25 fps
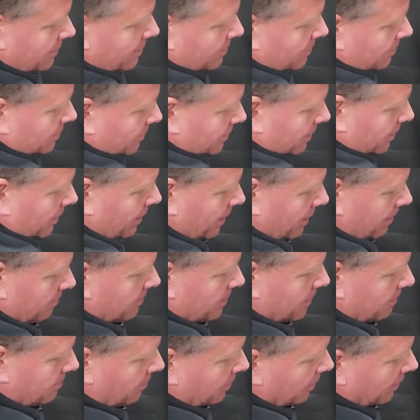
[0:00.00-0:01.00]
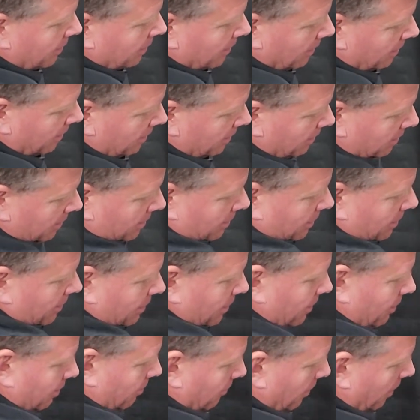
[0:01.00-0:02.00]
so you can line up seatbelt.
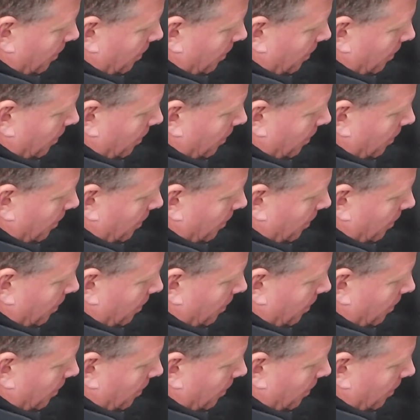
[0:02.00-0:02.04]
You know, we